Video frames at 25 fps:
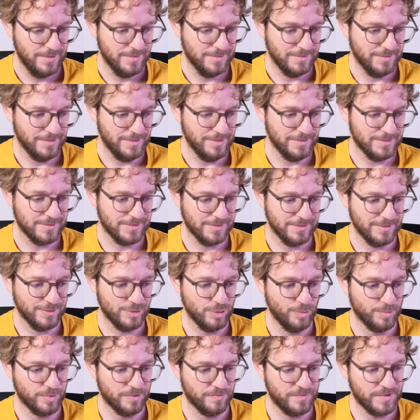It's
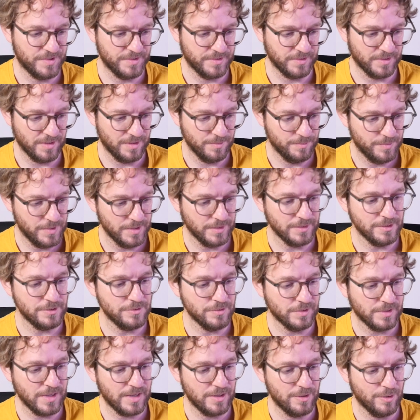super vertical, but
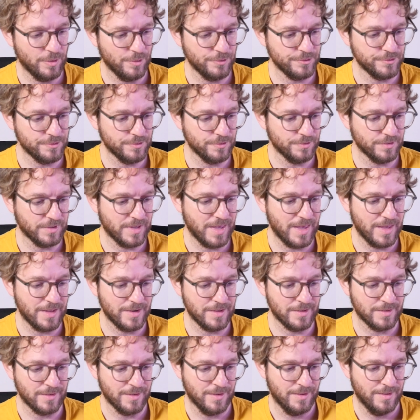you can also get
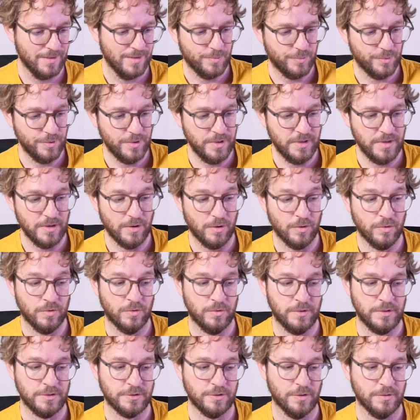it pretty
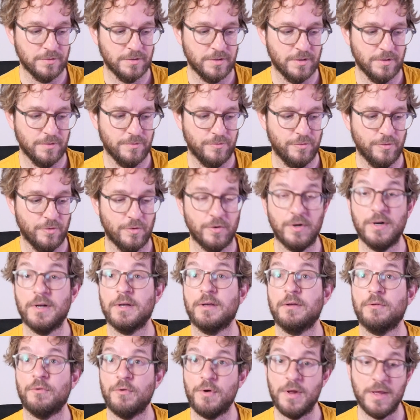horizontal for a
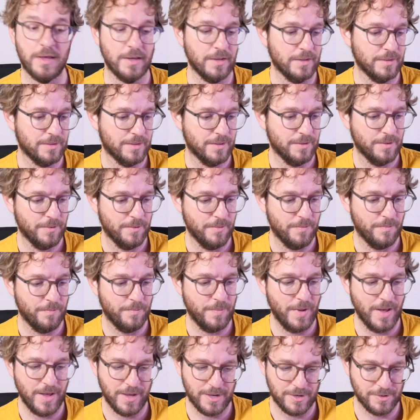great
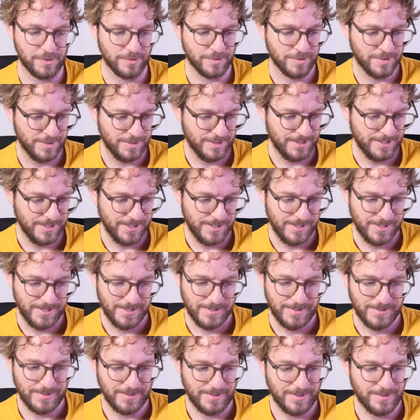panel.
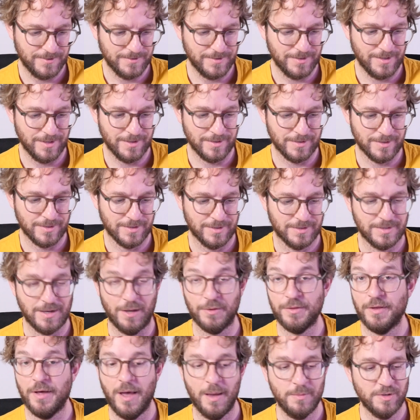You know, in the
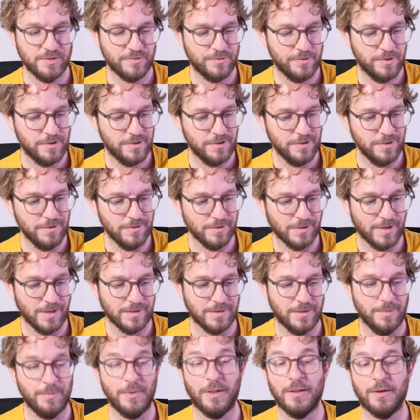southern hemisphere, you
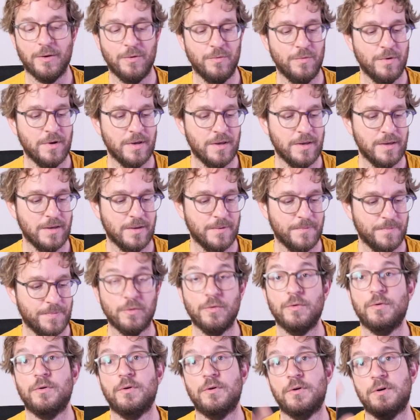get the Milky Way
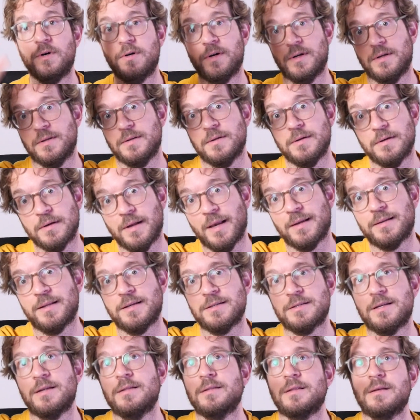core, the
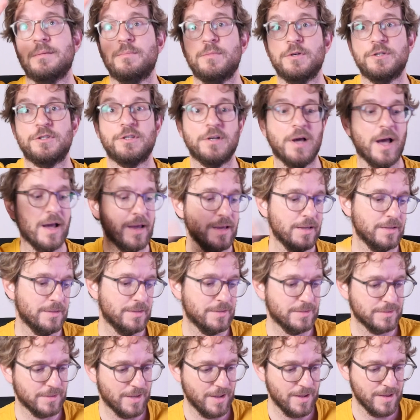Galactic Center, much higher in
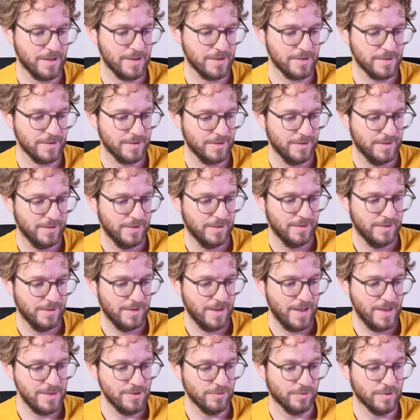the sky,
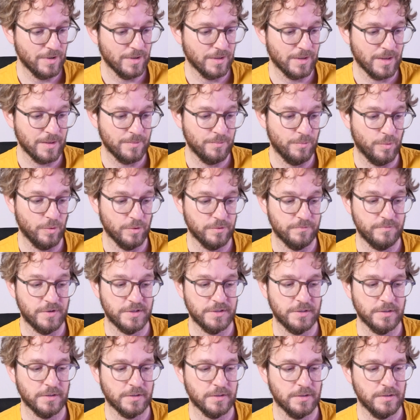and you can get both
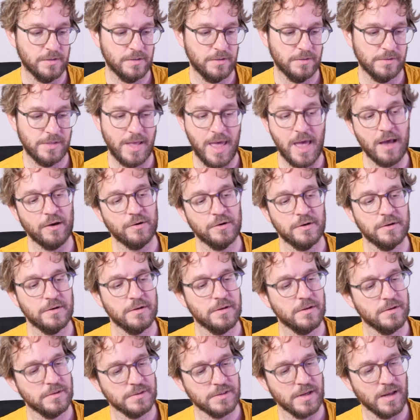vertical,
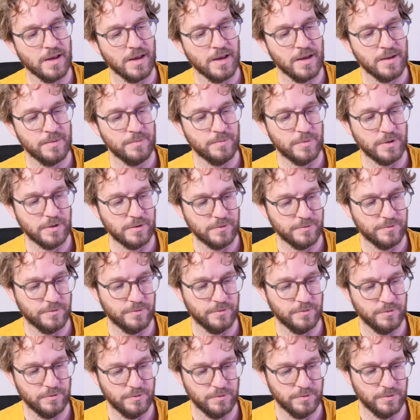diagonals, and
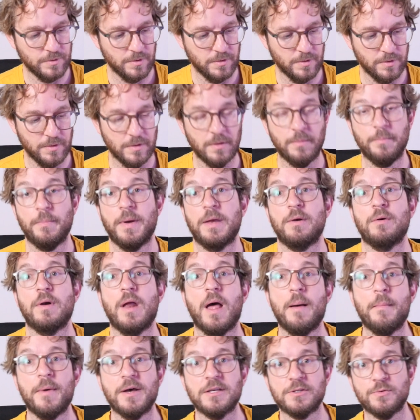beautiful
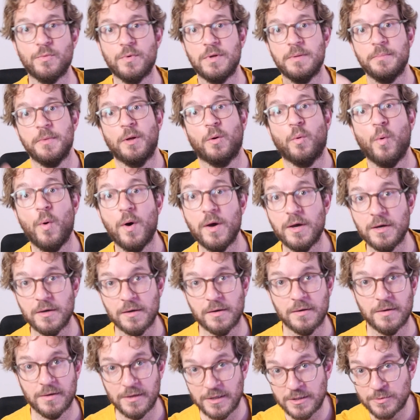panoramas when the Milky Way
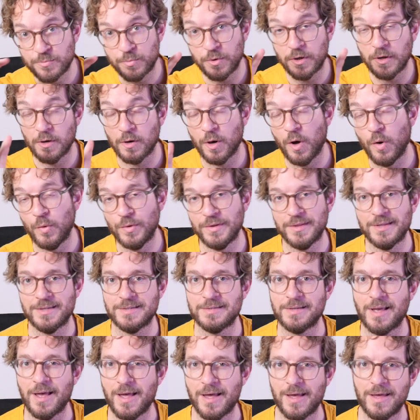is pretty low in the
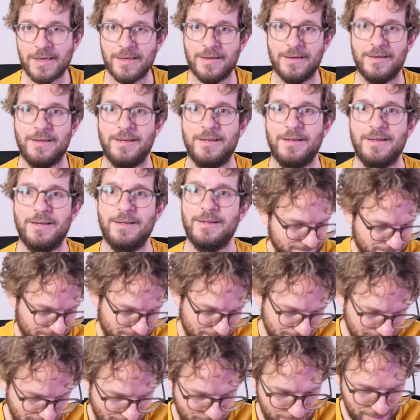sky.
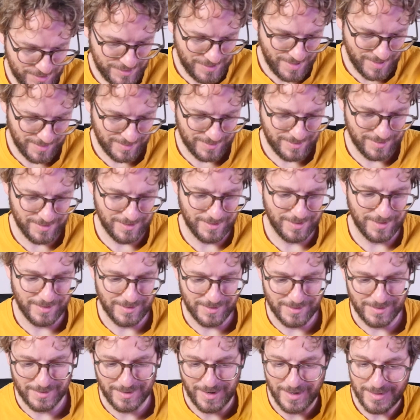Let me check
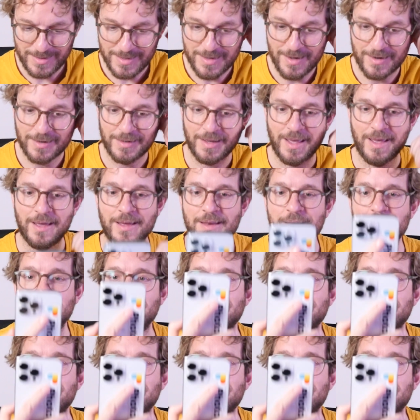the night AR again